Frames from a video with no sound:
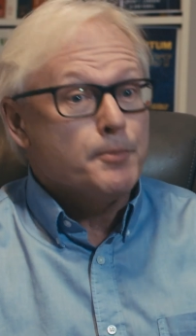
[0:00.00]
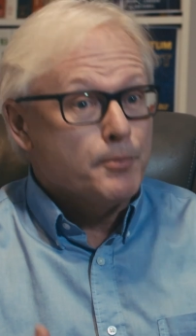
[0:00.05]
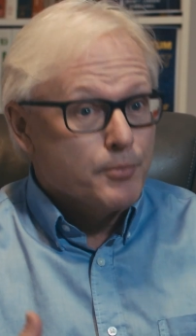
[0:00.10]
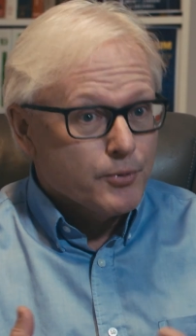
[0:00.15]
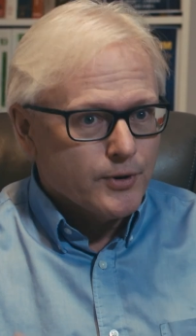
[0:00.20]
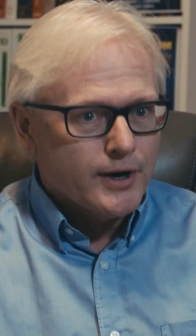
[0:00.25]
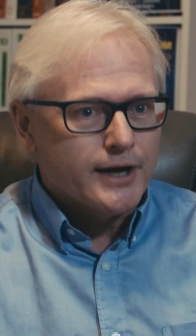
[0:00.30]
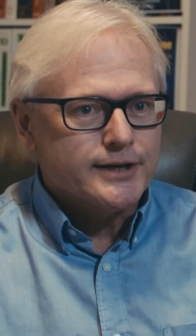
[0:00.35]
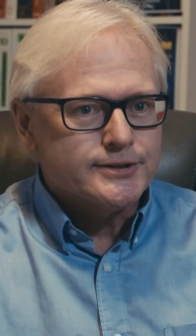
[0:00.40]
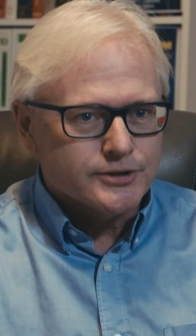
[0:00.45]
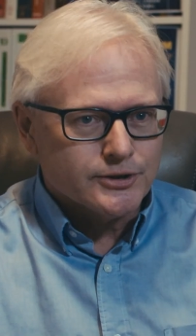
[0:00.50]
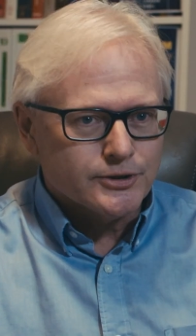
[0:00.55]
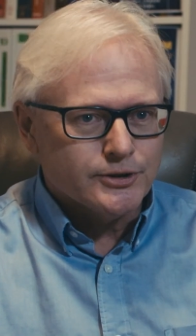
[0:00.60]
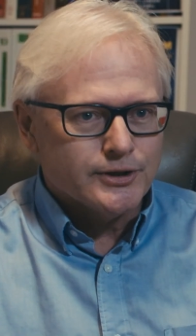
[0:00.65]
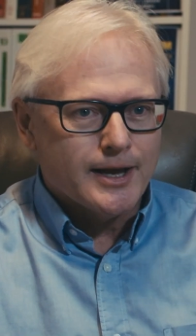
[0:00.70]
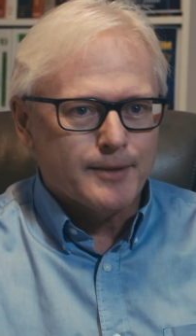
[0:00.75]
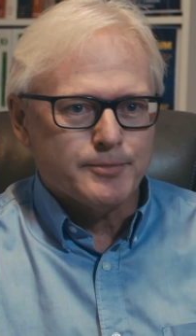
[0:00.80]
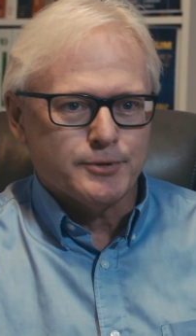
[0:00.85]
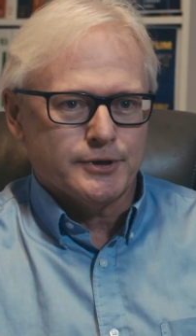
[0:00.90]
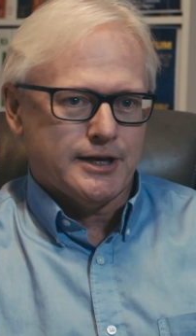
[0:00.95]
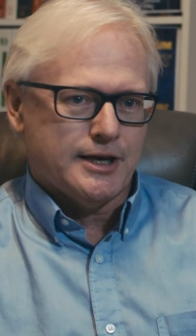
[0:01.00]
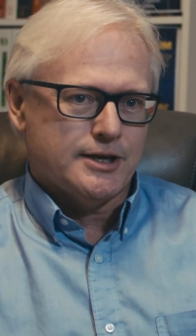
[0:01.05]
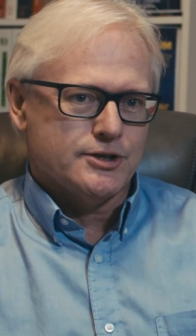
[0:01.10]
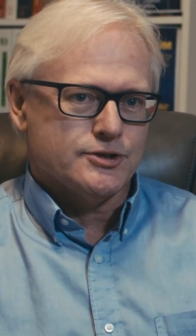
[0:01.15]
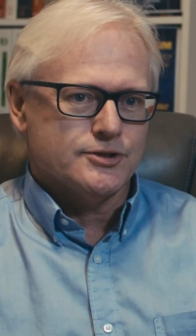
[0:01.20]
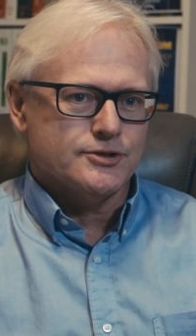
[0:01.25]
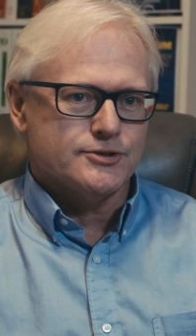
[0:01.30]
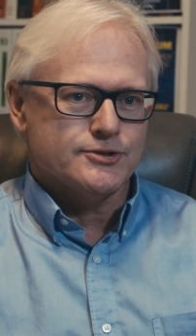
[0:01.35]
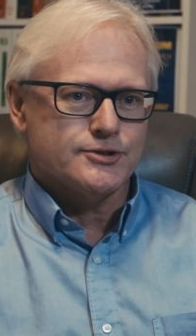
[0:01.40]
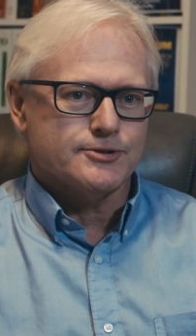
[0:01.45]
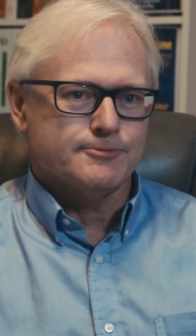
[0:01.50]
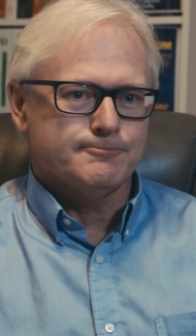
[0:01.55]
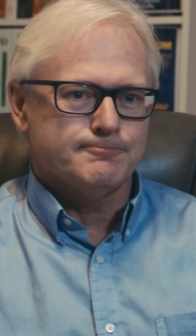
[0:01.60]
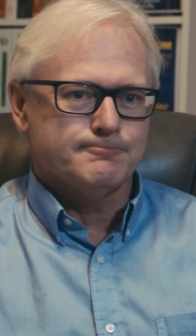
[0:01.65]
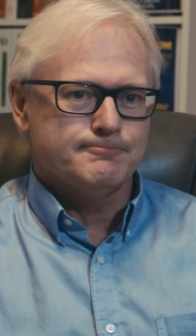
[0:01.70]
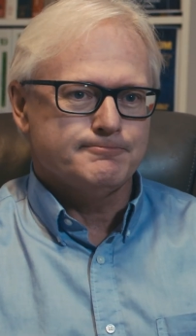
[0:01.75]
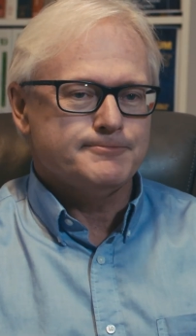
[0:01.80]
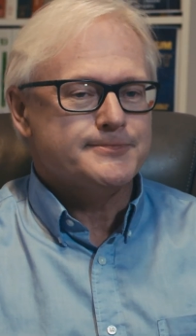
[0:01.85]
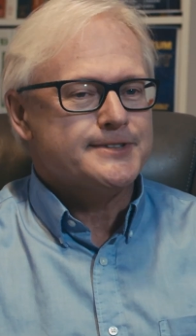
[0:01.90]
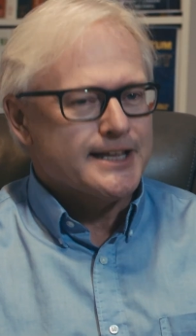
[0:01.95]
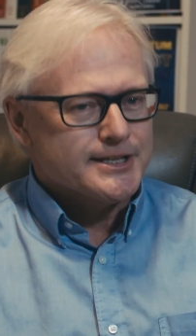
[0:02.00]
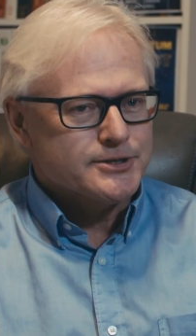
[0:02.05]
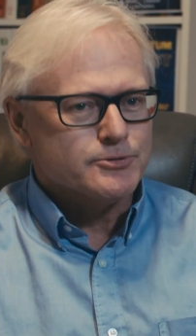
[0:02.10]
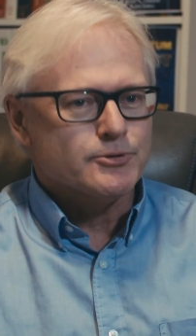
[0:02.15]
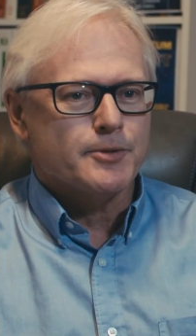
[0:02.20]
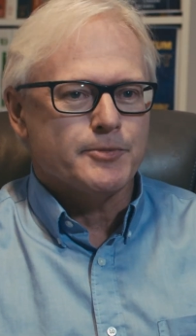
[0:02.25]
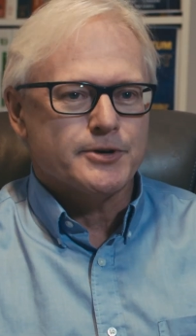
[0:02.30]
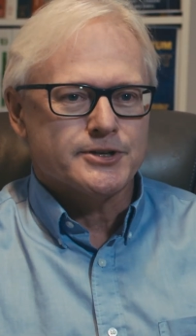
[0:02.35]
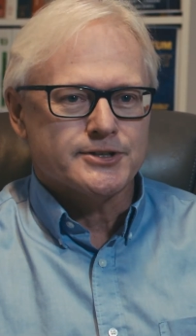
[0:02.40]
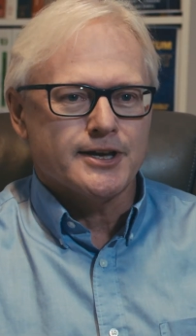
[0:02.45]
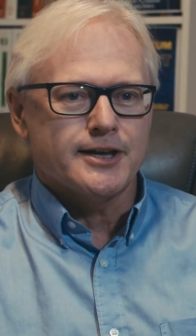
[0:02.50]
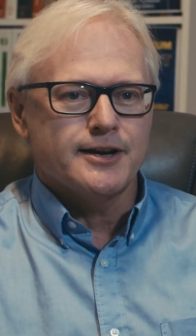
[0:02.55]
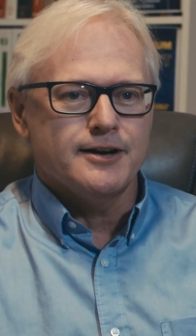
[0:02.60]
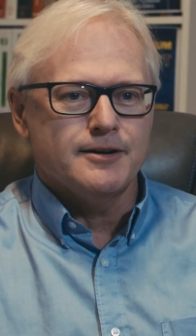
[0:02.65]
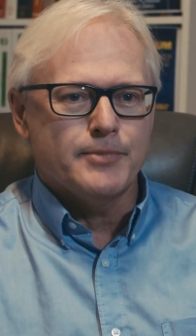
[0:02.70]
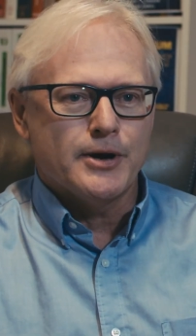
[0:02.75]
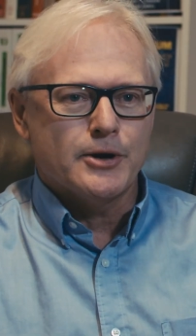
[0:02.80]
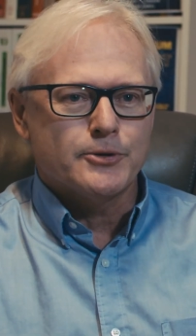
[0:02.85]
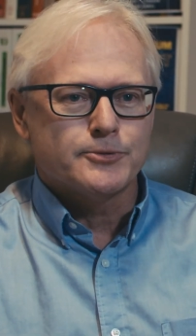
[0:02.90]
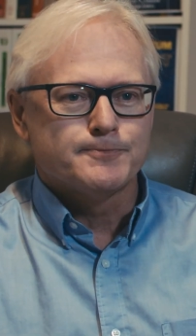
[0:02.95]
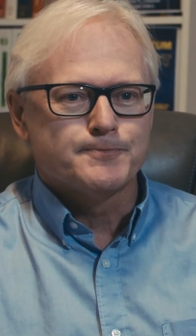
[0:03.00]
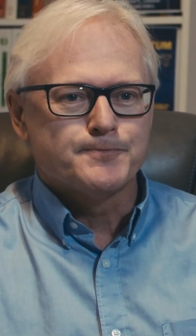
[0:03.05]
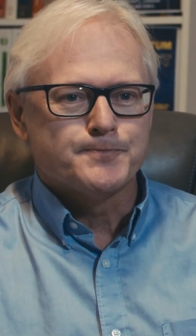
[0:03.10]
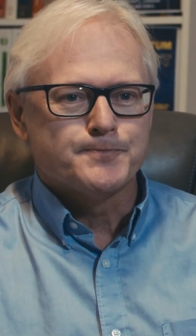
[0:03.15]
practical applications. That's what I'm excited about.